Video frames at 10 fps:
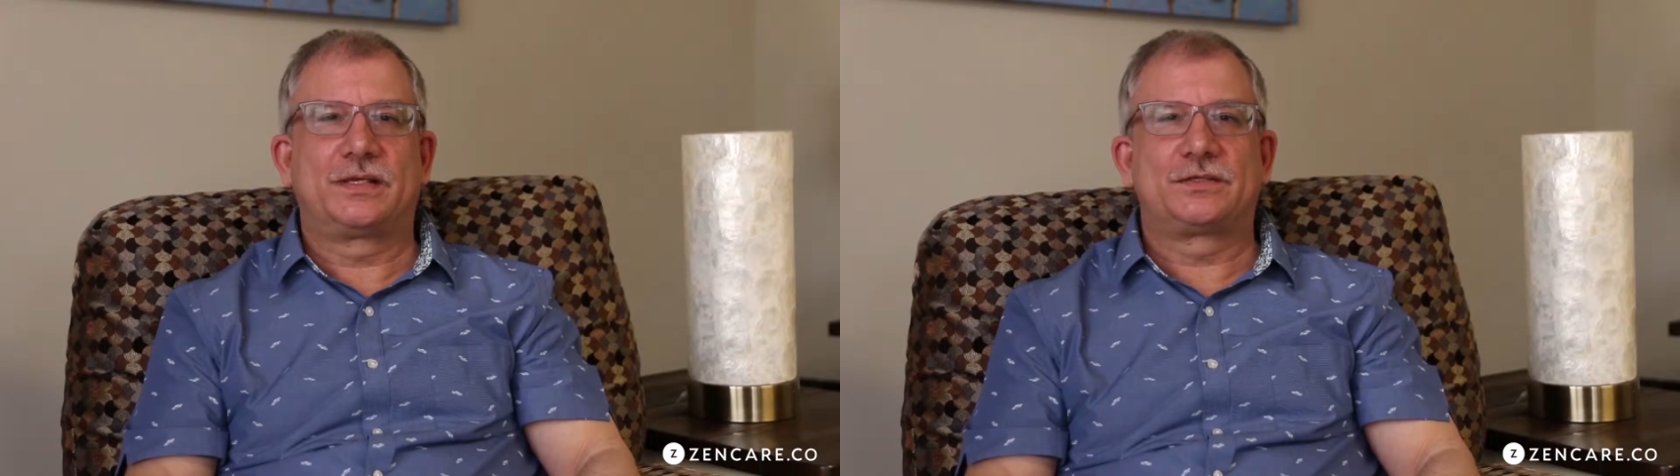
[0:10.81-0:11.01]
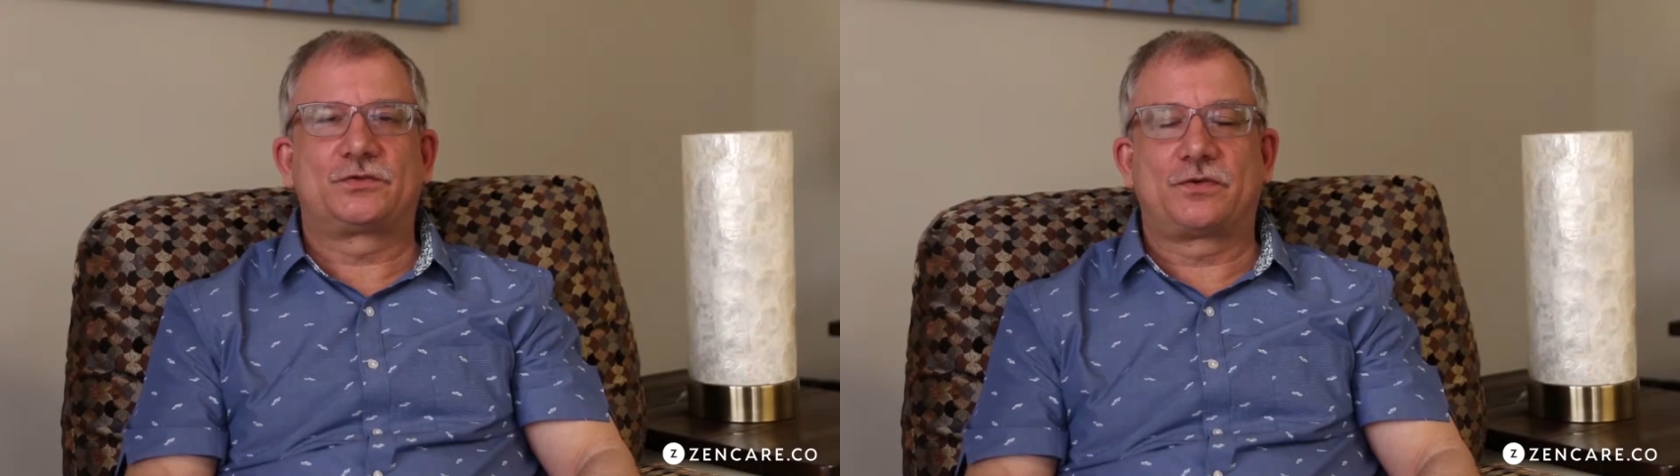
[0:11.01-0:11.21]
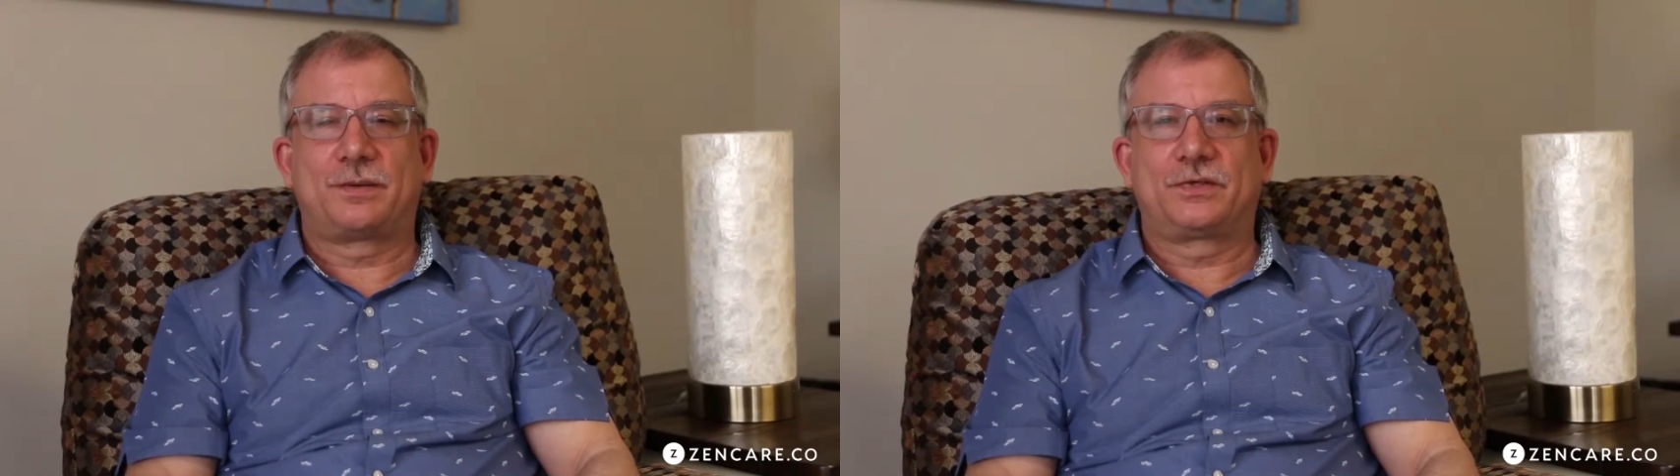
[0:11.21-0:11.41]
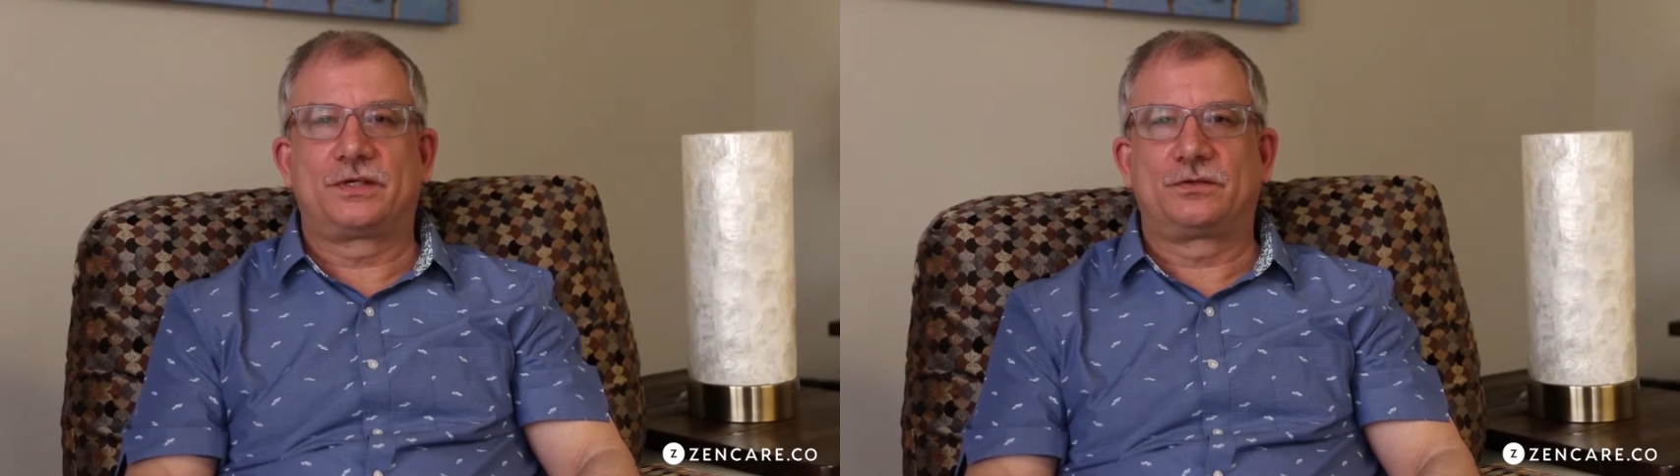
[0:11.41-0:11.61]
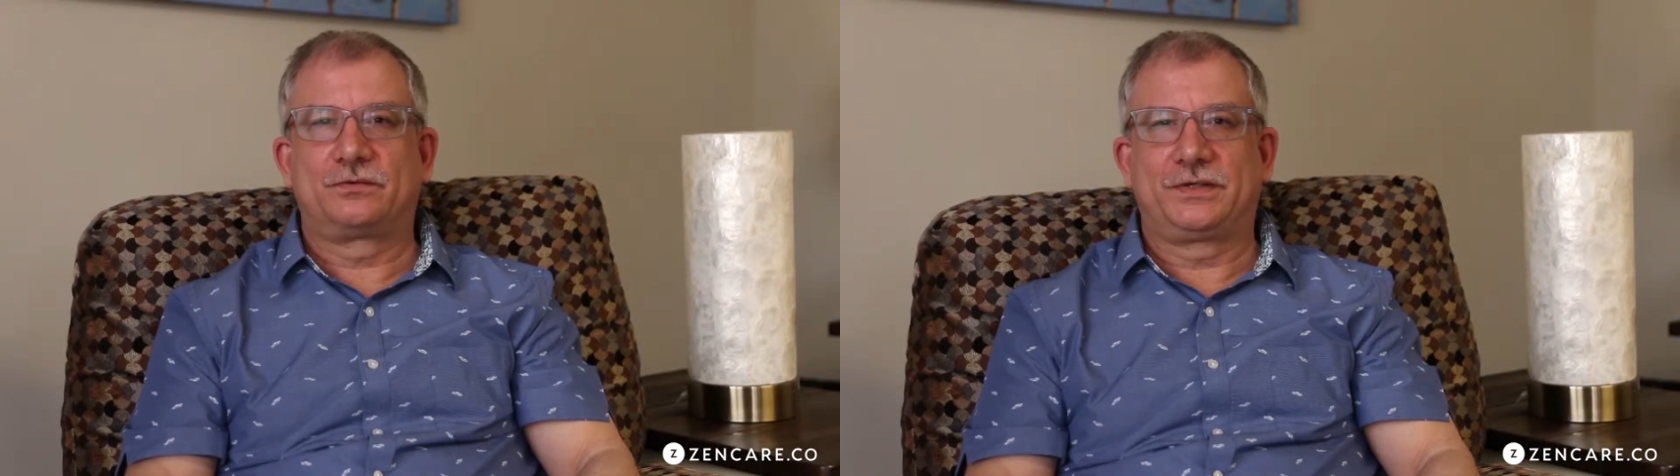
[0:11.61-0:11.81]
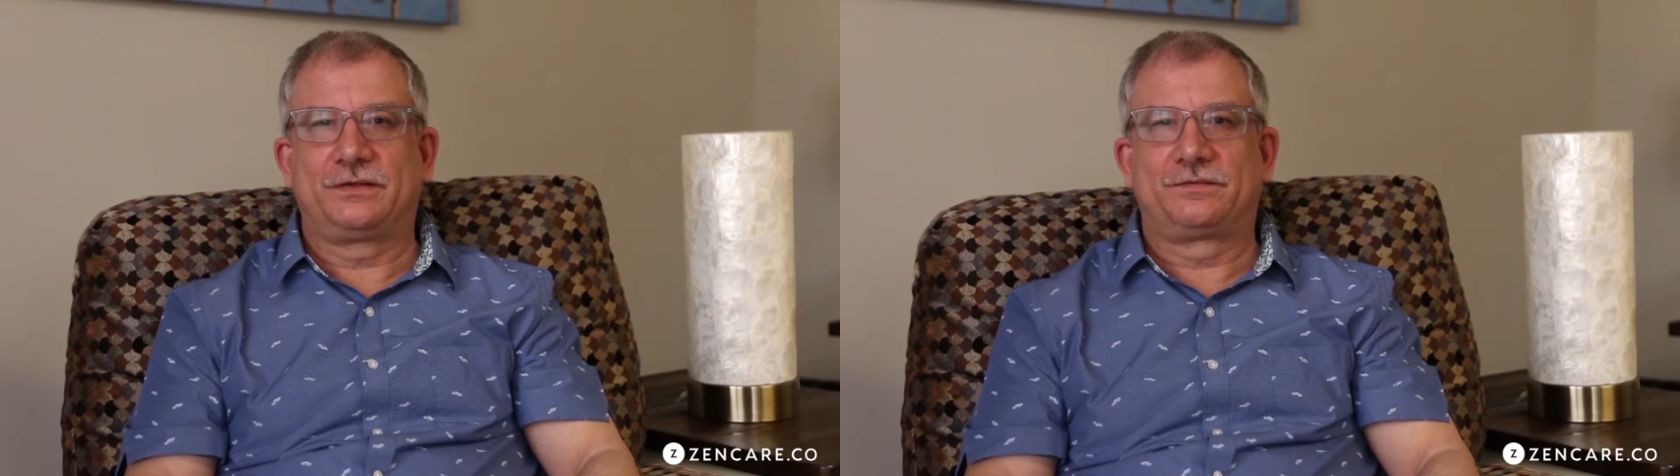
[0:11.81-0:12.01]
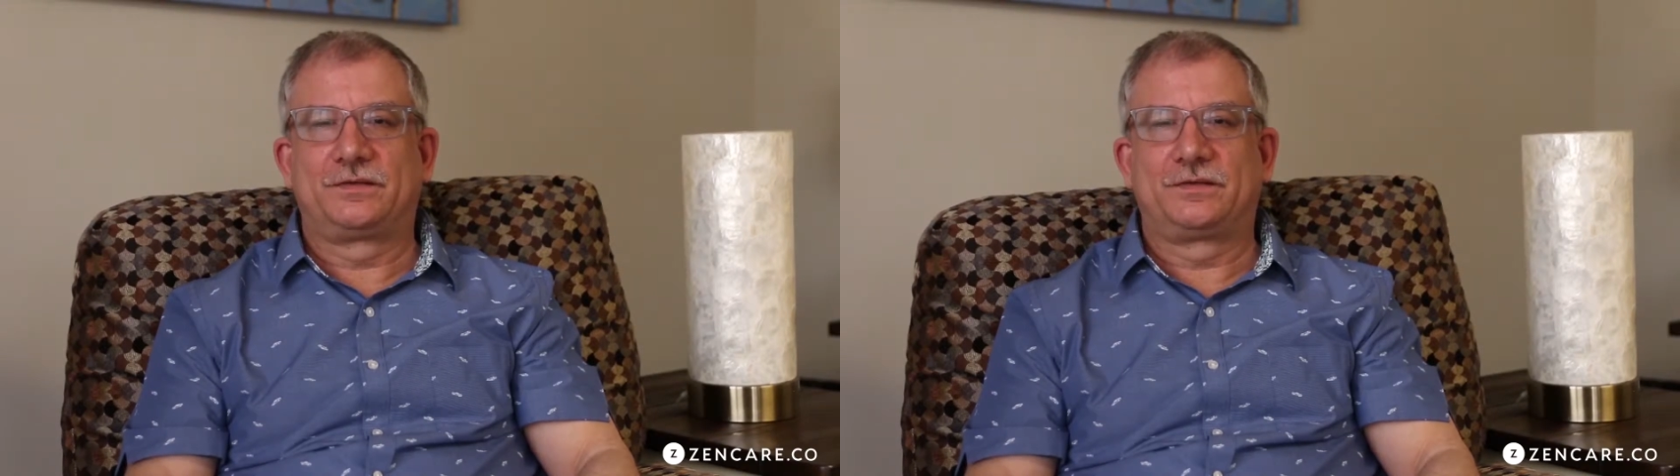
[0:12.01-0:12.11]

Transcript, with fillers: well as trauma and grief.